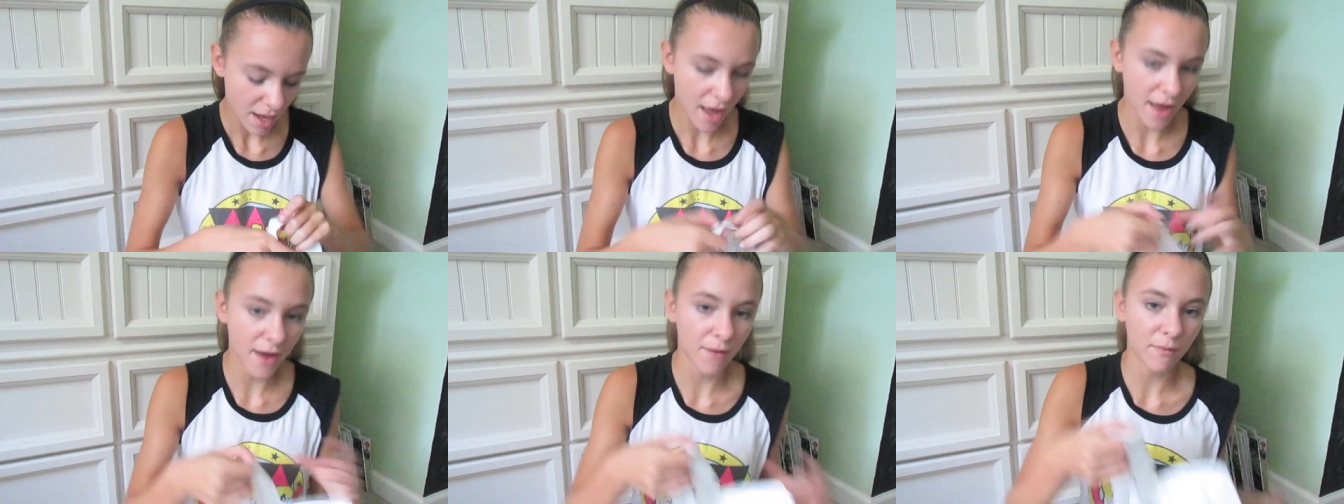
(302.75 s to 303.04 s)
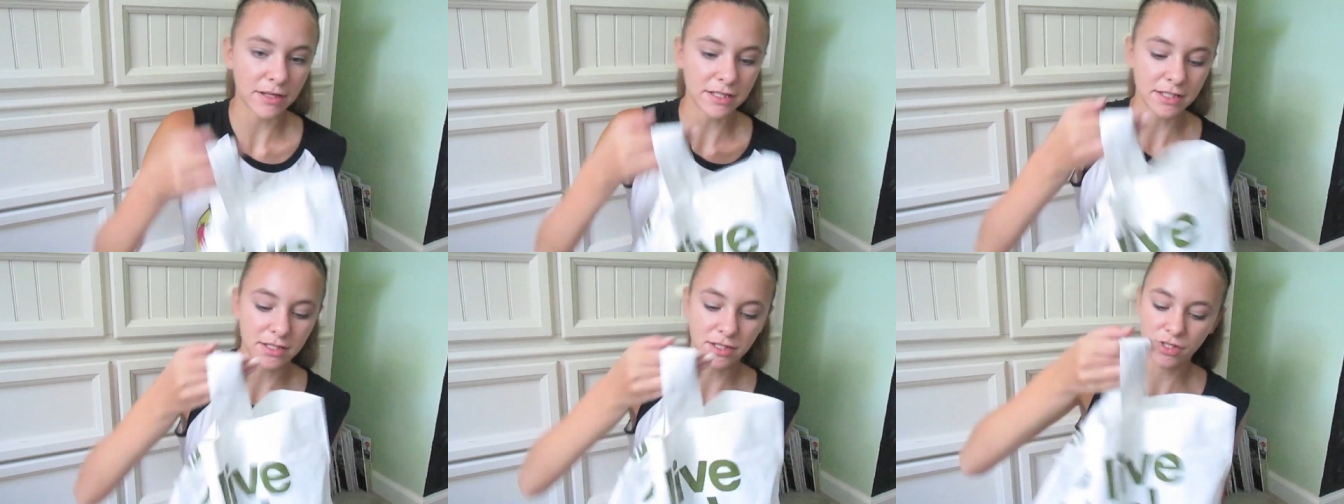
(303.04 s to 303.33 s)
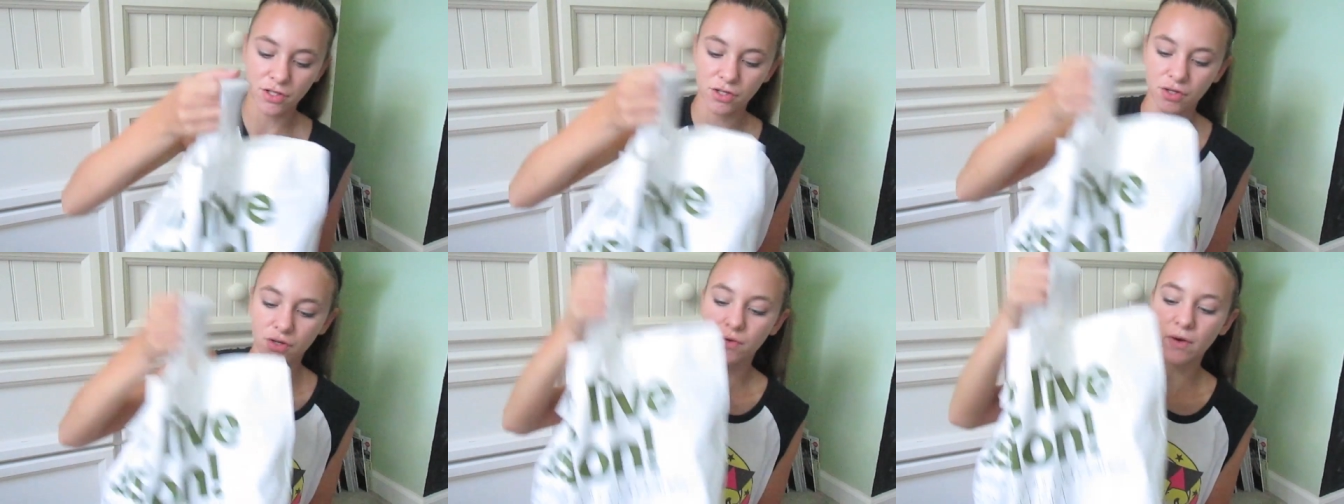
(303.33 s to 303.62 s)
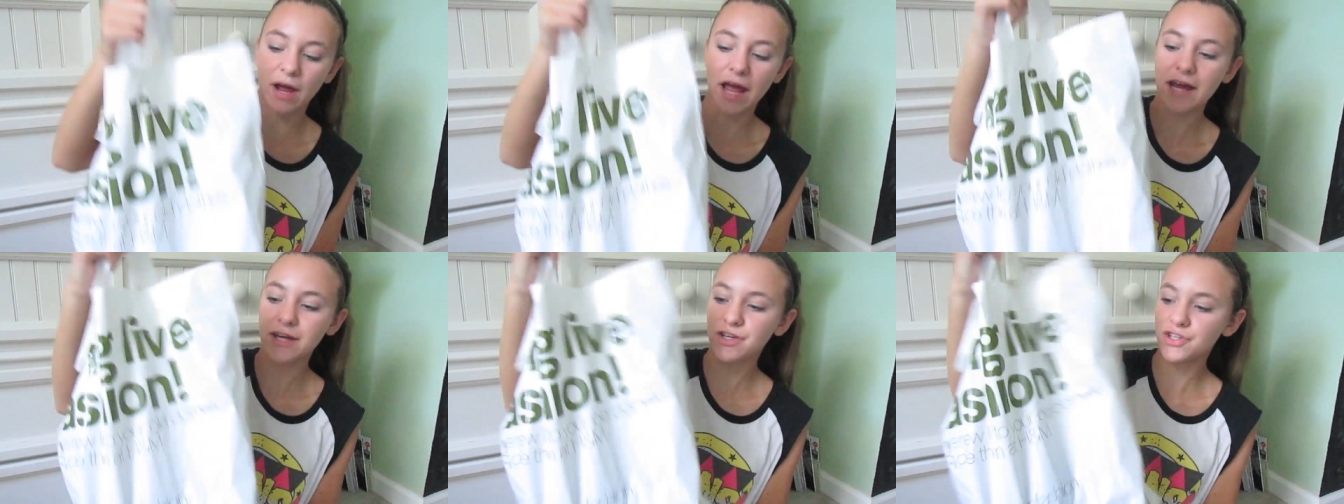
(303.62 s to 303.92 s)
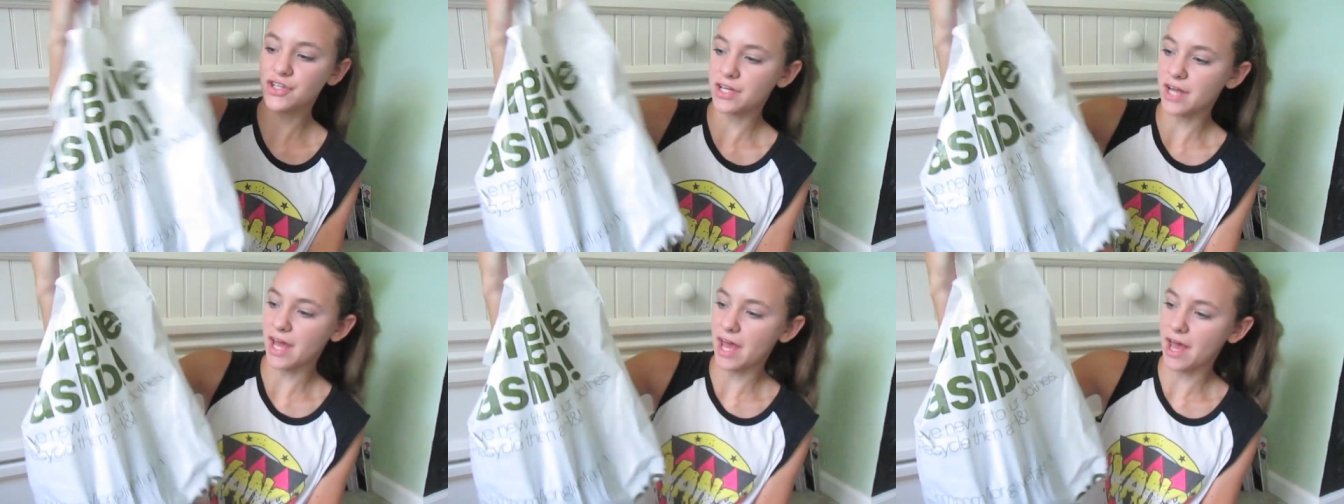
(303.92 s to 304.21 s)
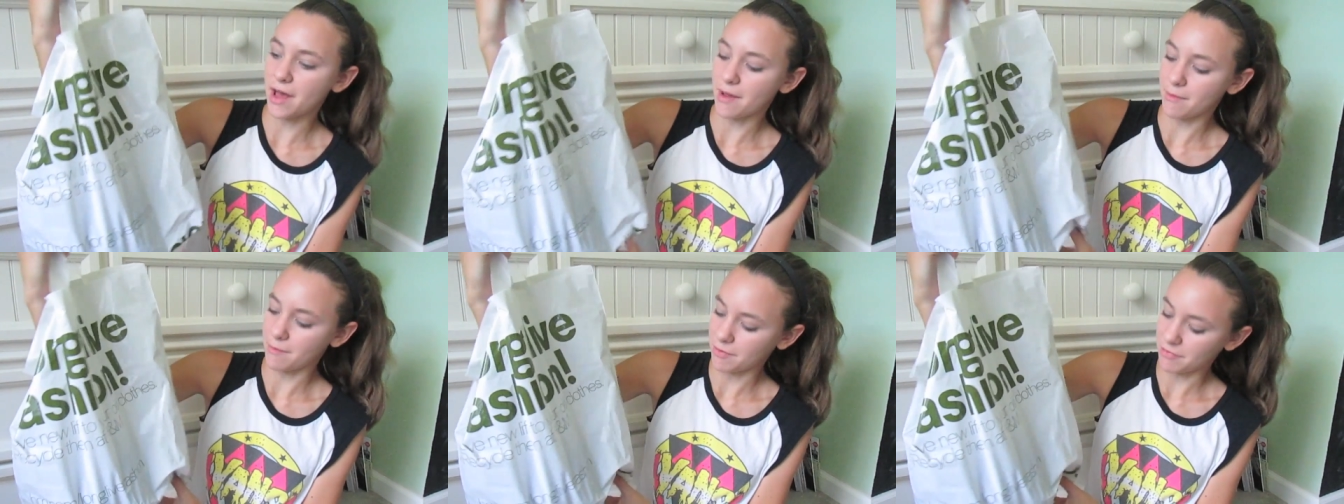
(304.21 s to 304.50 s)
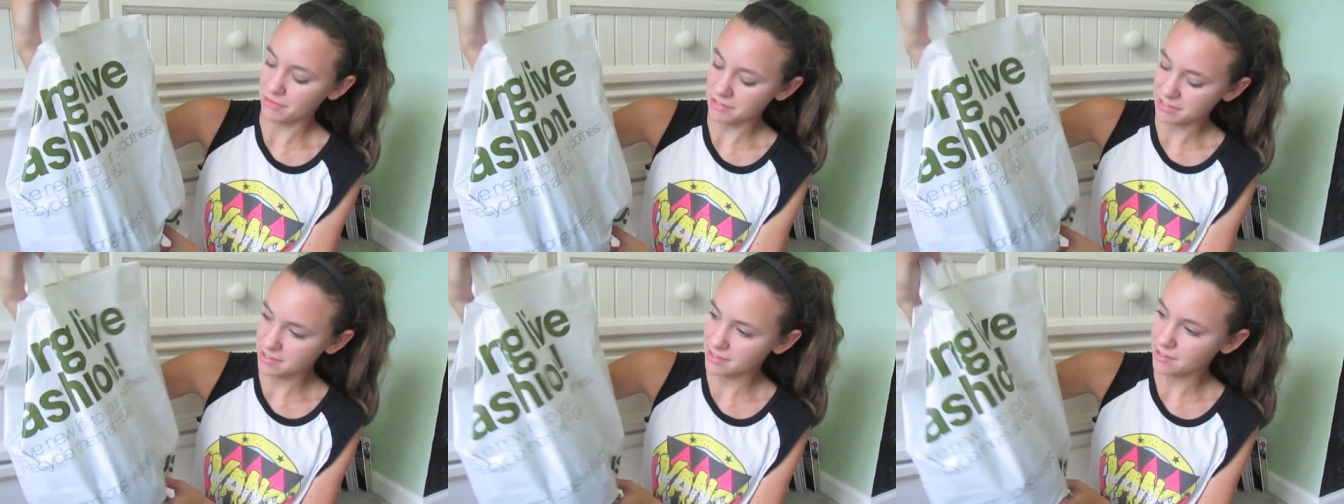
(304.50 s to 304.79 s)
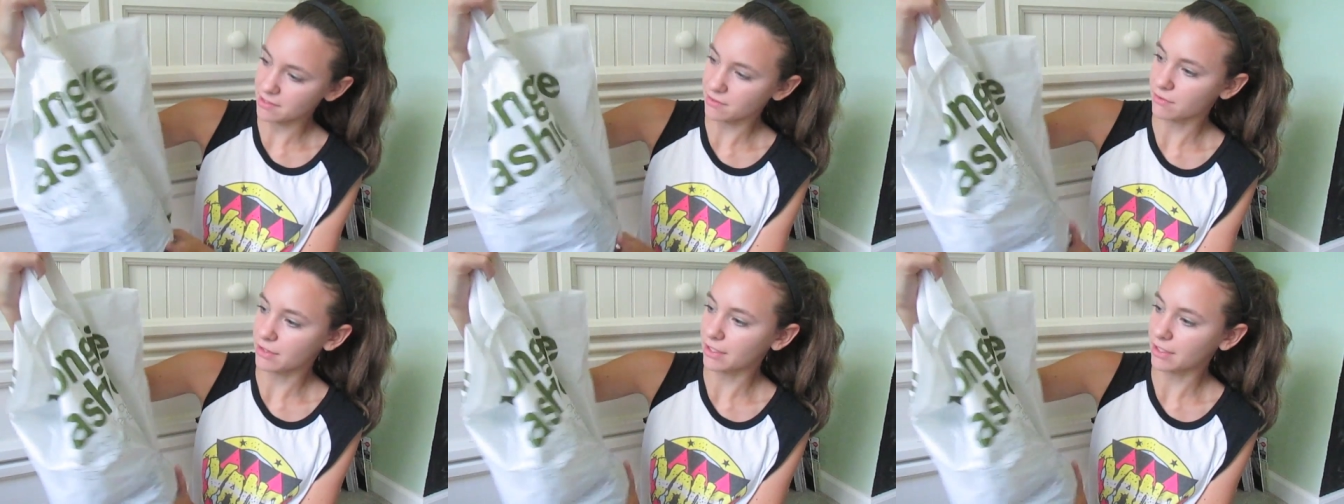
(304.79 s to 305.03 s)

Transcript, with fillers: I went to H&M and this is a